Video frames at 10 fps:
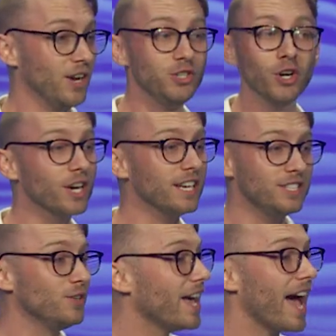You're going to
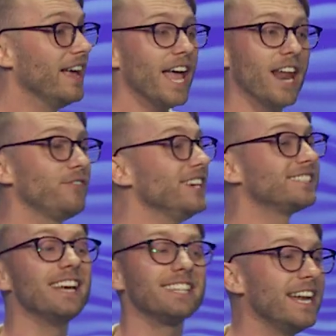do that. And if he
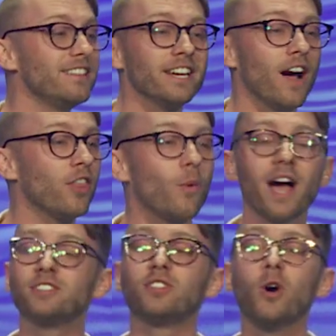says anything
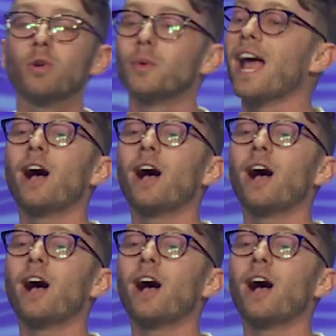otherwise, don't worry.